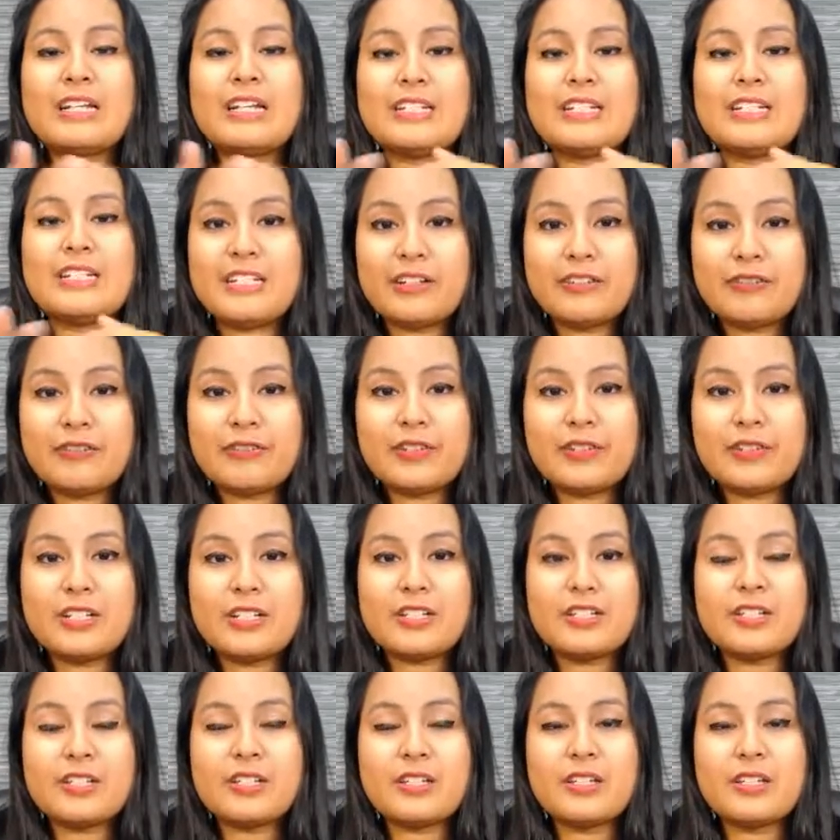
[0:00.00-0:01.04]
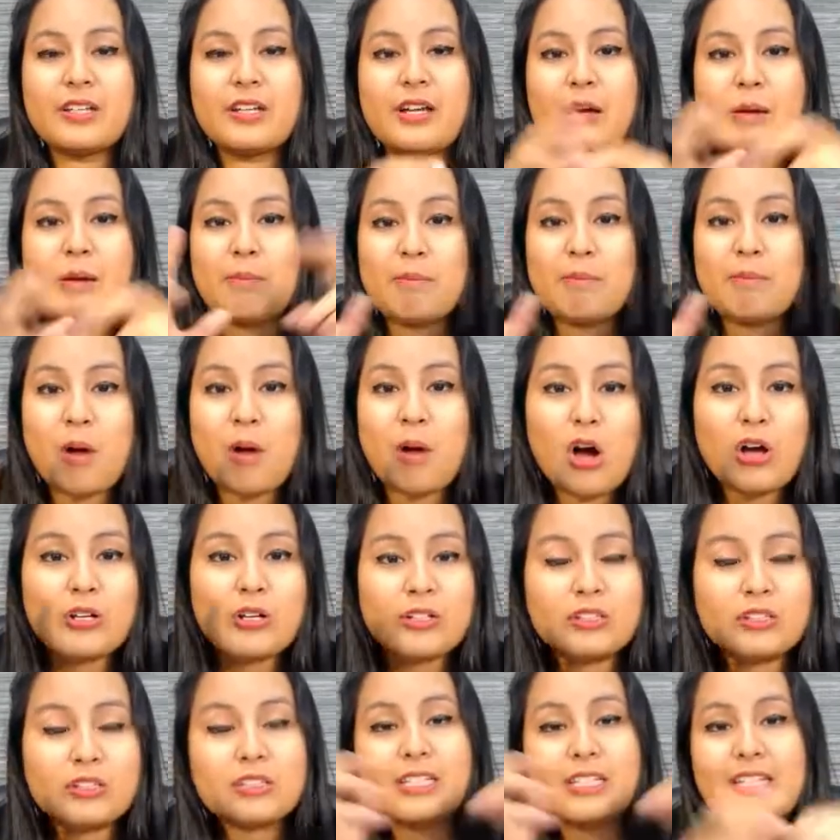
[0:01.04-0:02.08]
different
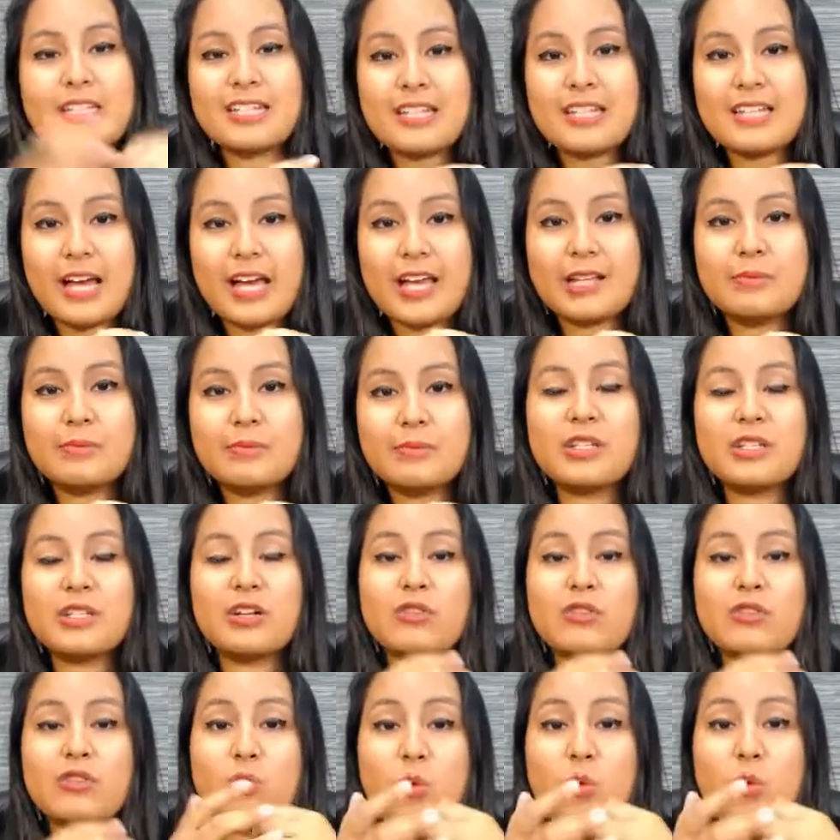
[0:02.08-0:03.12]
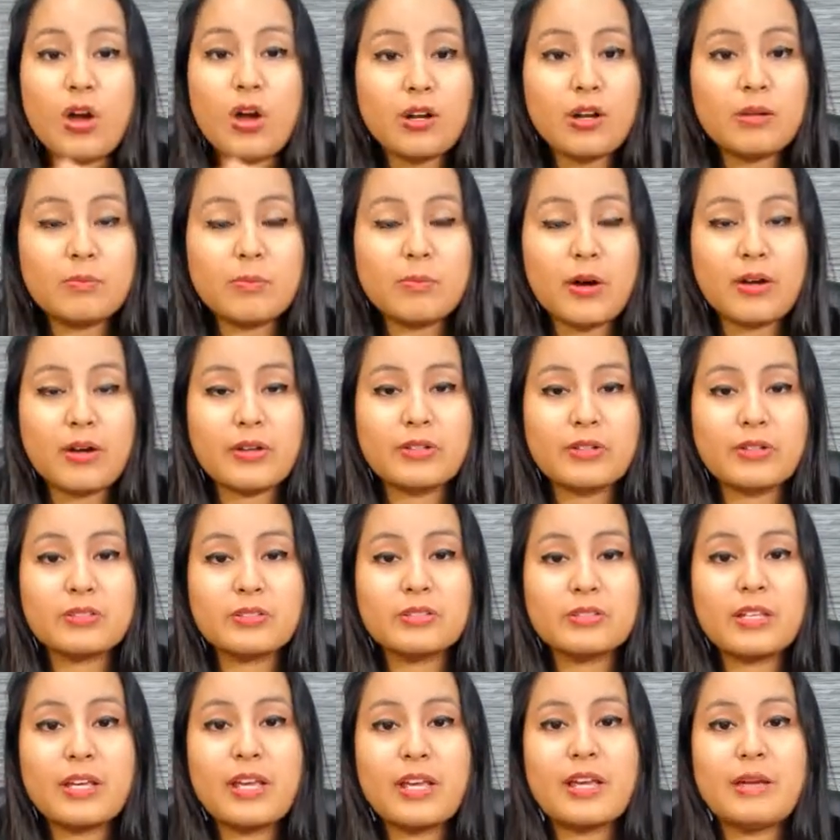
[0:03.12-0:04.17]
models and types of water bottles